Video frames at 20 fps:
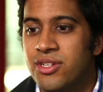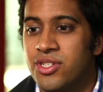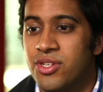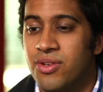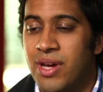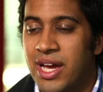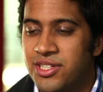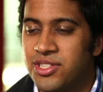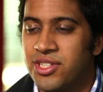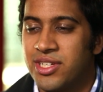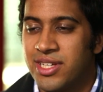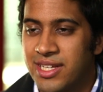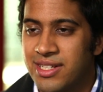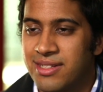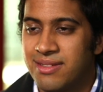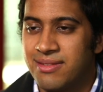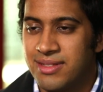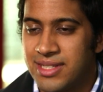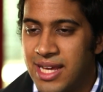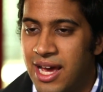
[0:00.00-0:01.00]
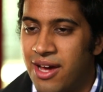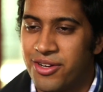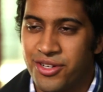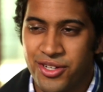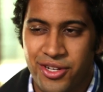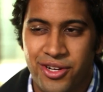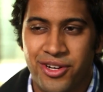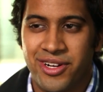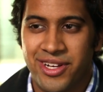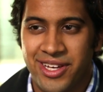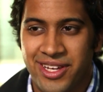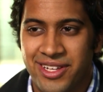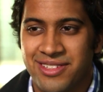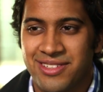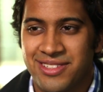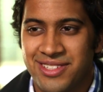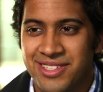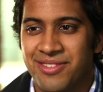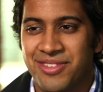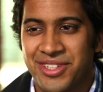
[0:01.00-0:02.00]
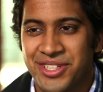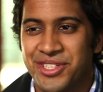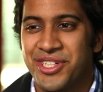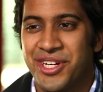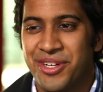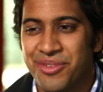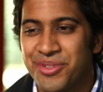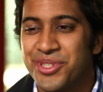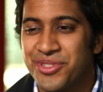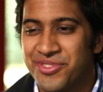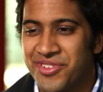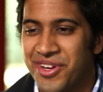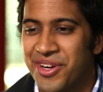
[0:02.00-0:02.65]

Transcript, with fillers: So you actually get down and dirty in civil engineering, which is